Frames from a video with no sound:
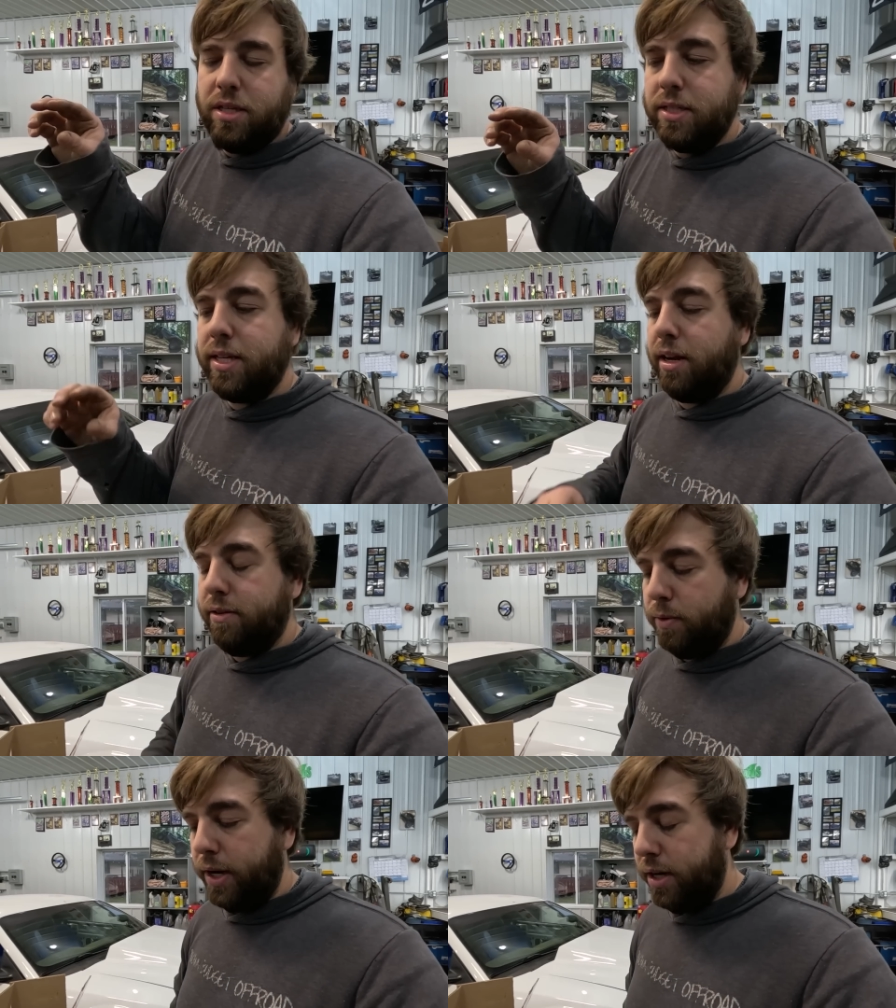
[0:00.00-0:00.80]
set
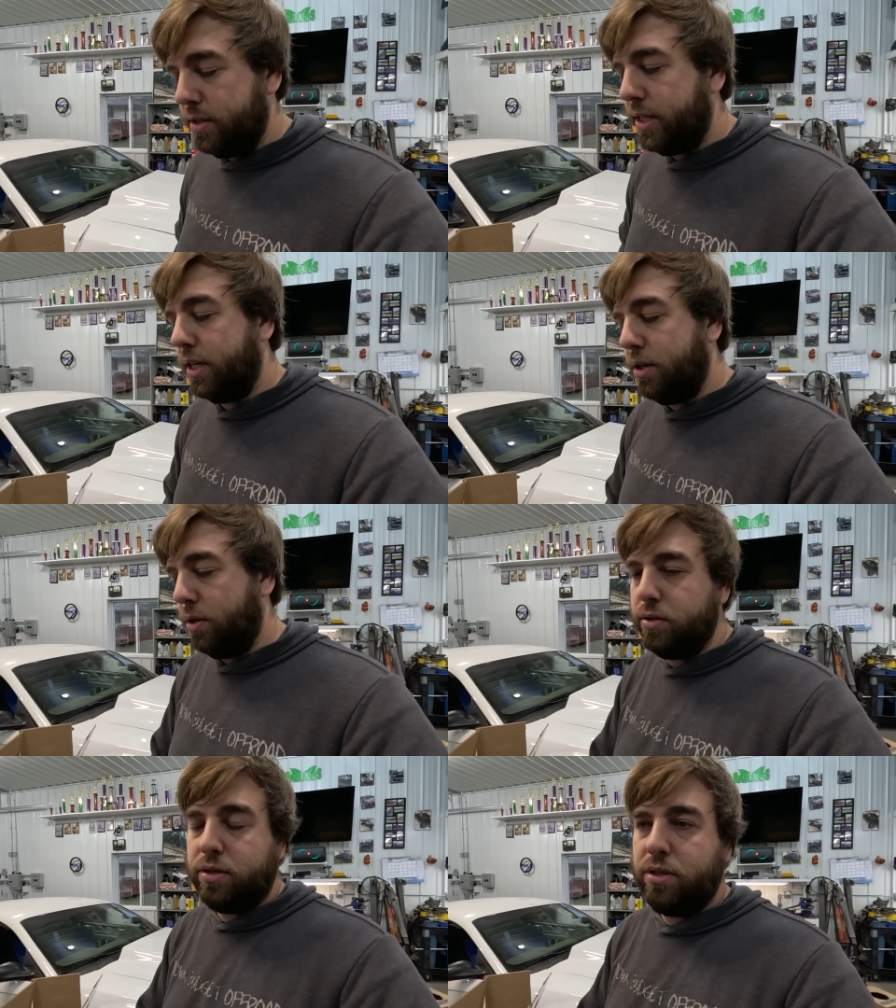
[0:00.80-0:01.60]
of wires that
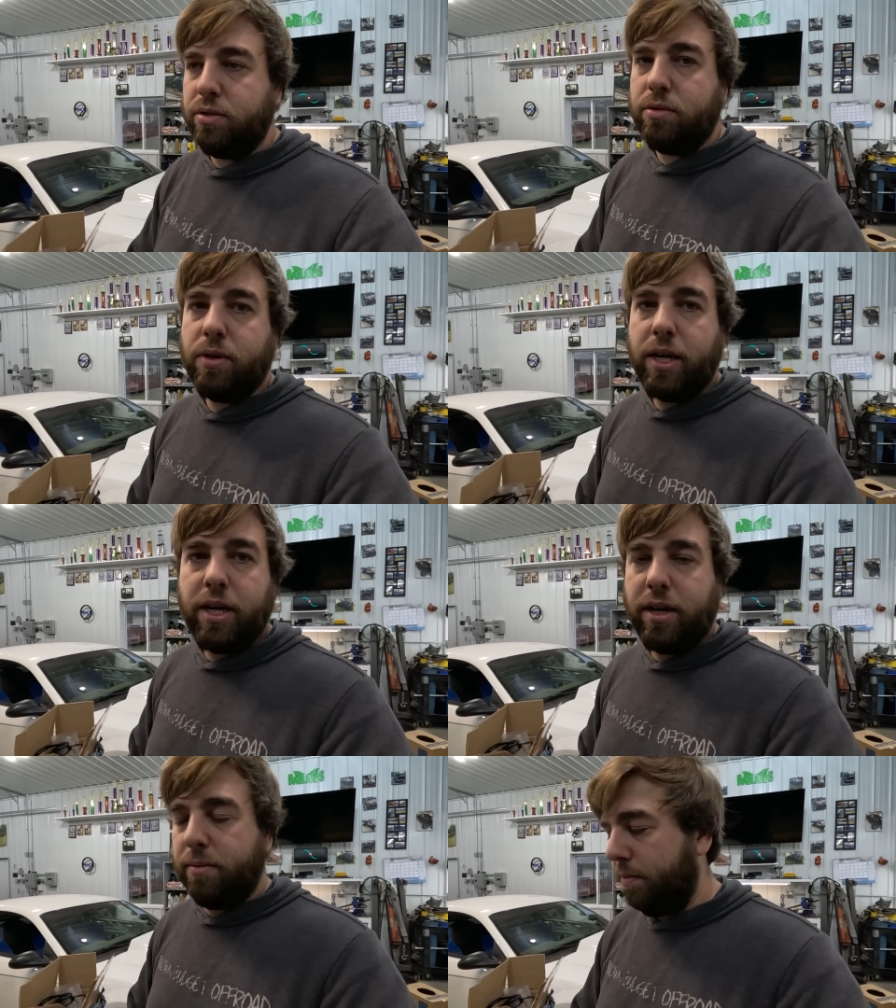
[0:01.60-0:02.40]
goes to
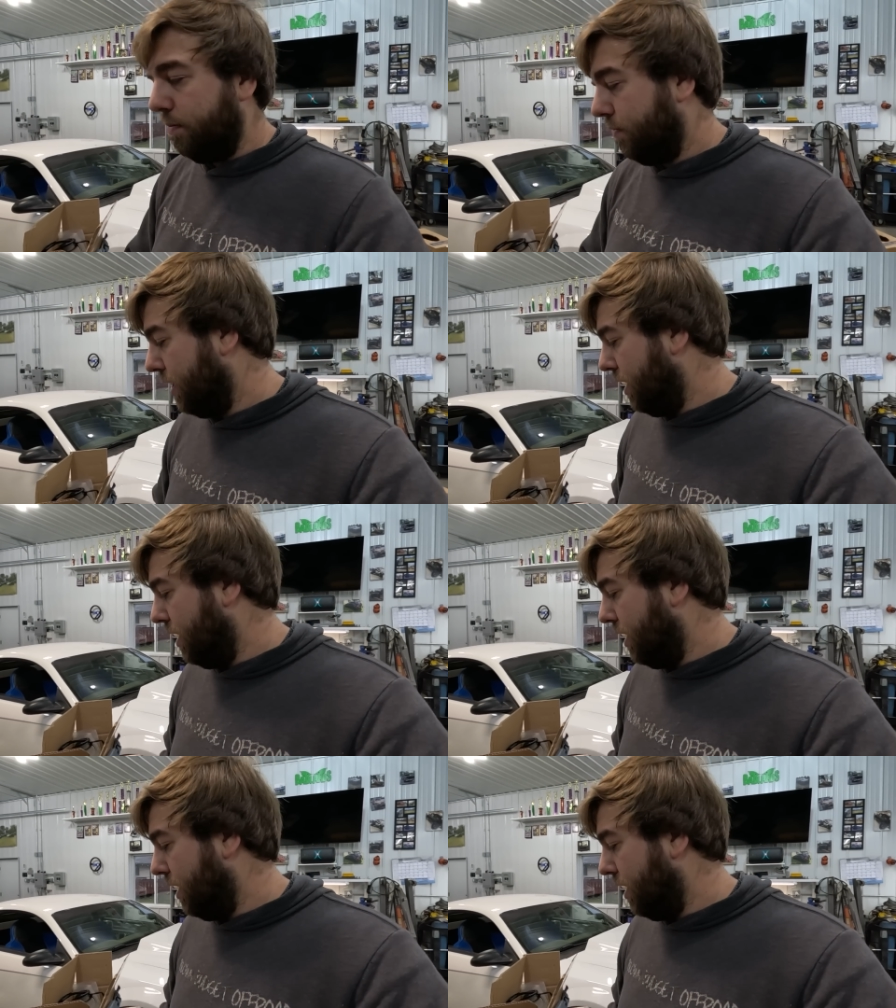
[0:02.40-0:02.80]
um,